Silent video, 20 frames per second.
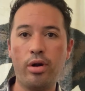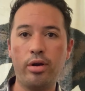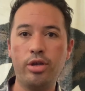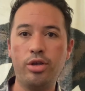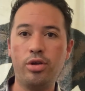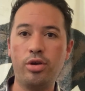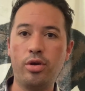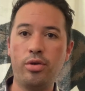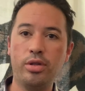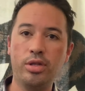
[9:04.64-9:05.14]
you
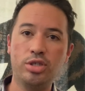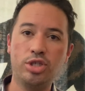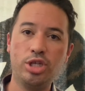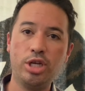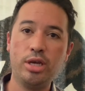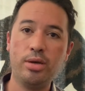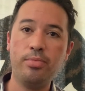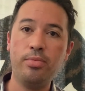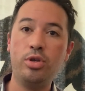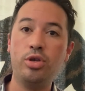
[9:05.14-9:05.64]
go to the
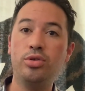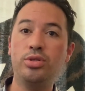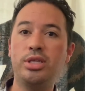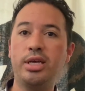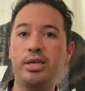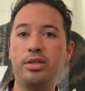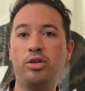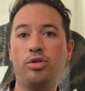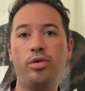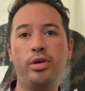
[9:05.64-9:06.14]
gym. You
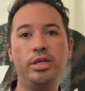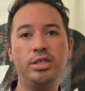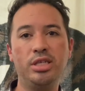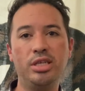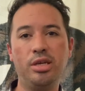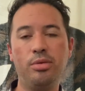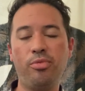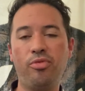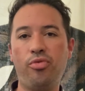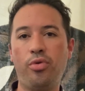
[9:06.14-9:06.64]
take the
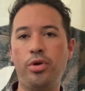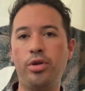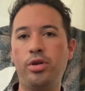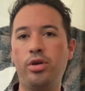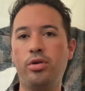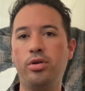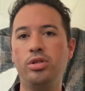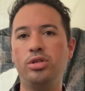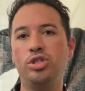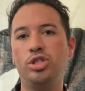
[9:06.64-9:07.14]
creatine before you go
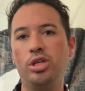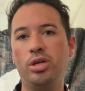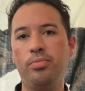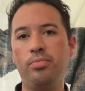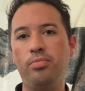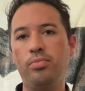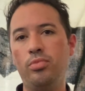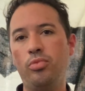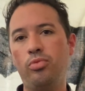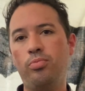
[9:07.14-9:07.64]
to the
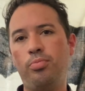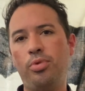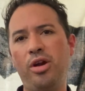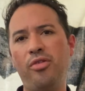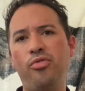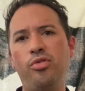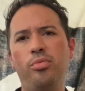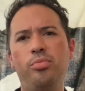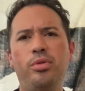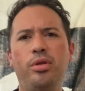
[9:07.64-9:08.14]
gym,
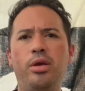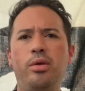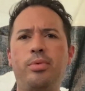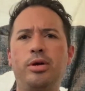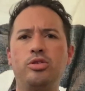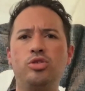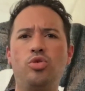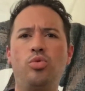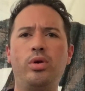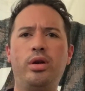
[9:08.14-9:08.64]
preferably
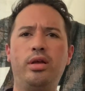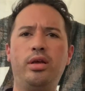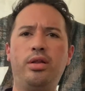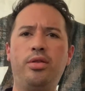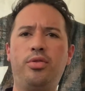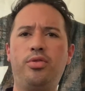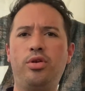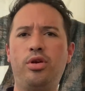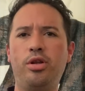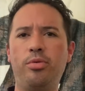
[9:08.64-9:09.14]
about 20 to
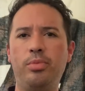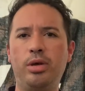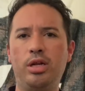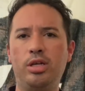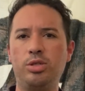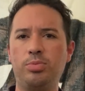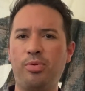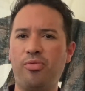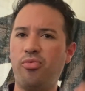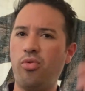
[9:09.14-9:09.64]
30
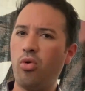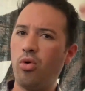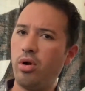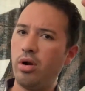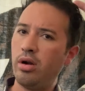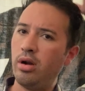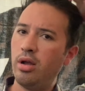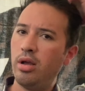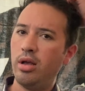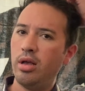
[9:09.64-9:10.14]
minutes
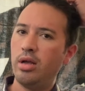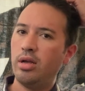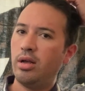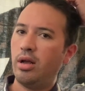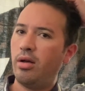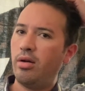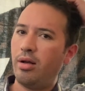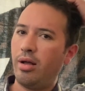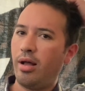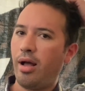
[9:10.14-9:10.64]
before.
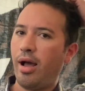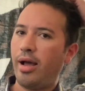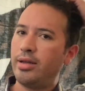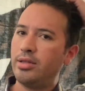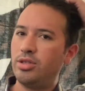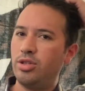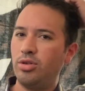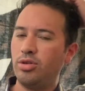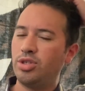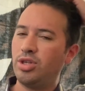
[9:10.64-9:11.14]
I
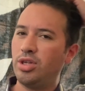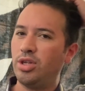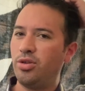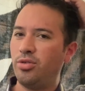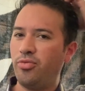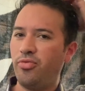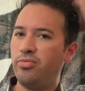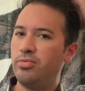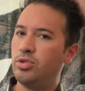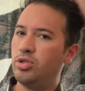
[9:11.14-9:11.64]
usually
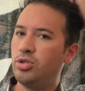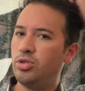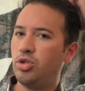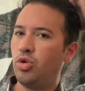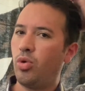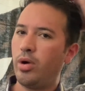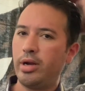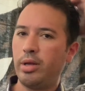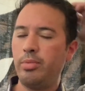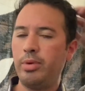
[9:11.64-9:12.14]
do
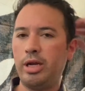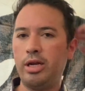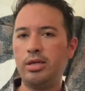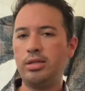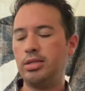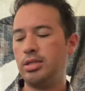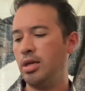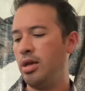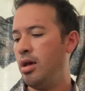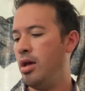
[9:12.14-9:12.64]
20
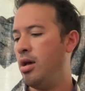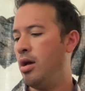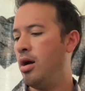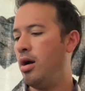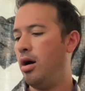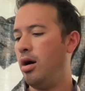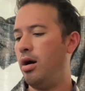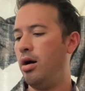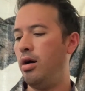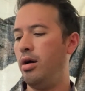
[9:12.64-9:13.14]
minutes.
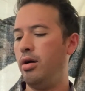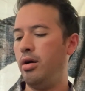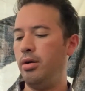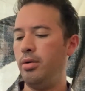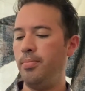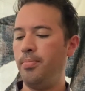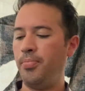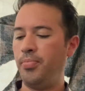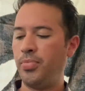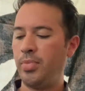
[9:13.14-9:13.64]

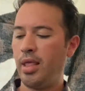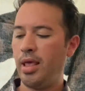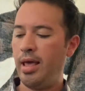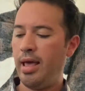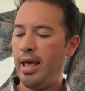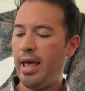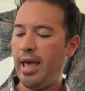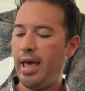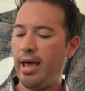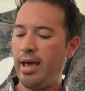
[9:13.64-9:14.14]

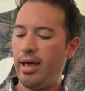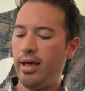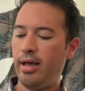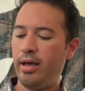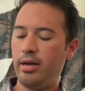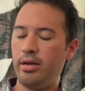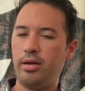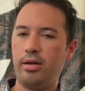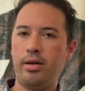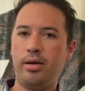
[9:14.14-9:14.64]

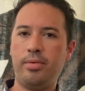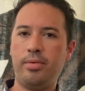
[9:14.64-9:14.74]
This